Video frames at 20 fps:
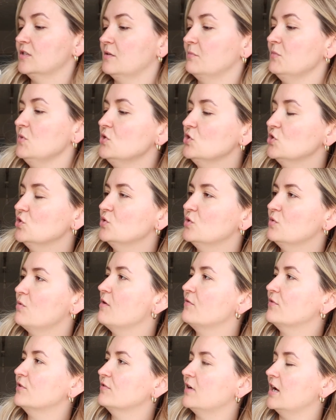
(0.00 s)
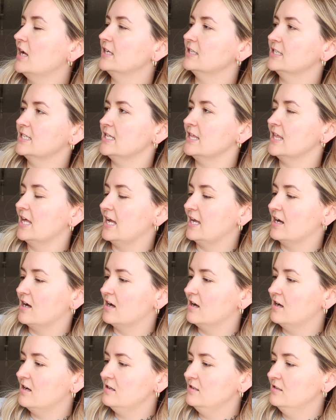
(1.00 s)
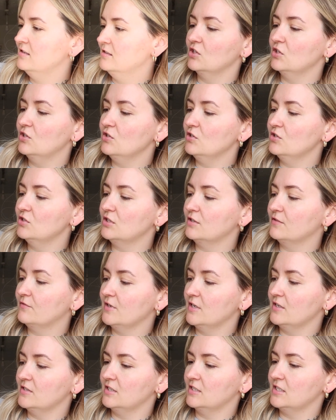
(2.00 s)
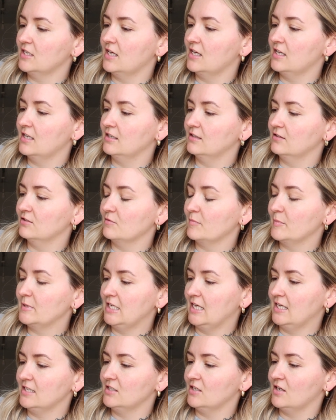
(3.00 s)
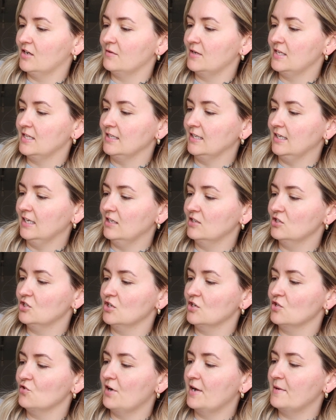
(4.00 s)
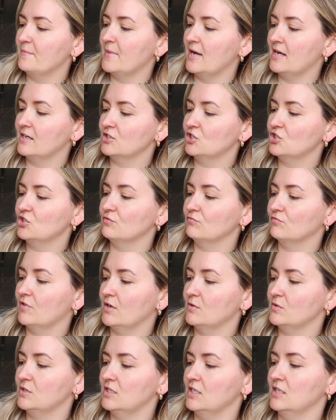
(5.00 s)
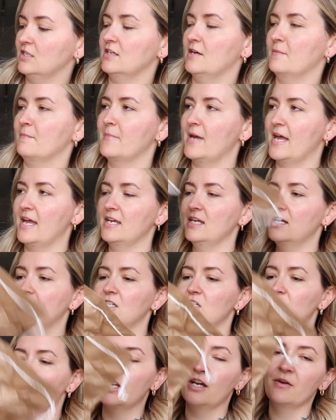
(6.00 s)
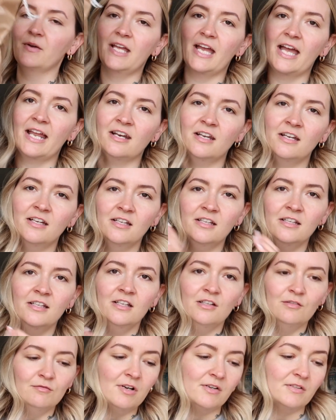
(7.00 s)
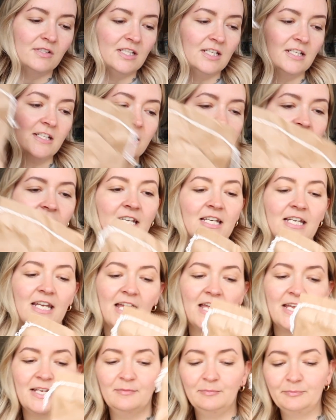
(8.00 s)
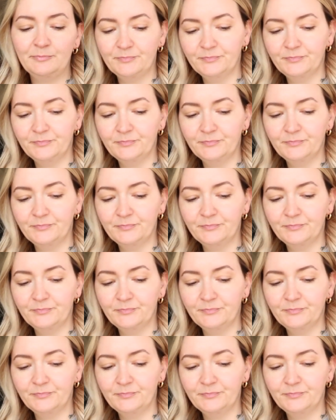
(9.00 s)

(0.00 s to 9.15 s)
I'm not sure what variety they are. It's a good versatile potato in the kitchen. Great mashed, roasted and baked. So again, roast dinner Sunday.